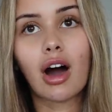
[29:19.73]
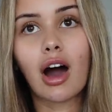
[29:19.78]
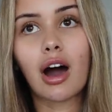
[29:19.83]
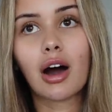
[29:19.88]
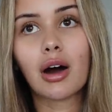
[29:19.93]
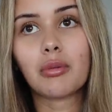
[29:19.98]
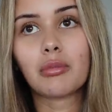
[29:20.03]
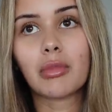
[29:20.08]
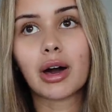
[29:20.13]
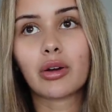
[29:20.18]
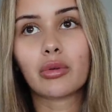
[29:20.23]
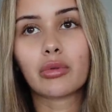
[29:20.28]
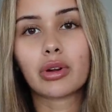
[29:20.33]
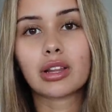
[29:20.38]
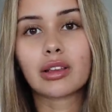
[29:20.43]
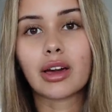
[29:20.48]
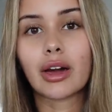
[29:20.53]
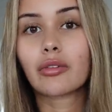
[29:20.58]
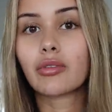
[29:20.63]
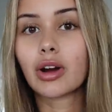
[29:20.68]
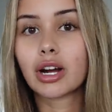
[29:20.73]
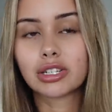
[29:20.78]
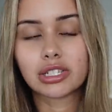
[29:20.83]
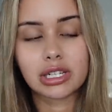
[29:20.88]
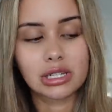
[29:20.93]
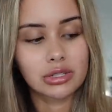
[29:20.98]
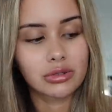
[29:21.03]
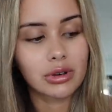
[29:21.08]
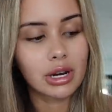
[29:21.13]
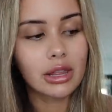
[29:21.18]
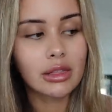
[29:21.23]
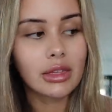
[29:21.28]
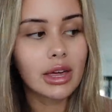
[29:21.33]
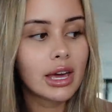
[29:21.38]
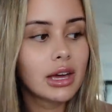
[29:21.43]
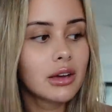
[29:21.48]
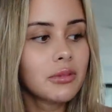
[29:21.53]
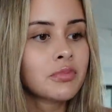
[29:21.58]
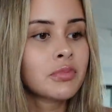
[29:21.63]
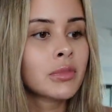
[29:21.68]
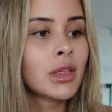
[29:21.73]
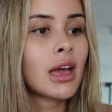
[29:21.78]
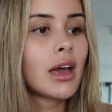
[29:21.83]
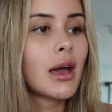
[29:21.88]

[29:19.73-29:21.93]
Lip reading: I don't wanna like rush into anything.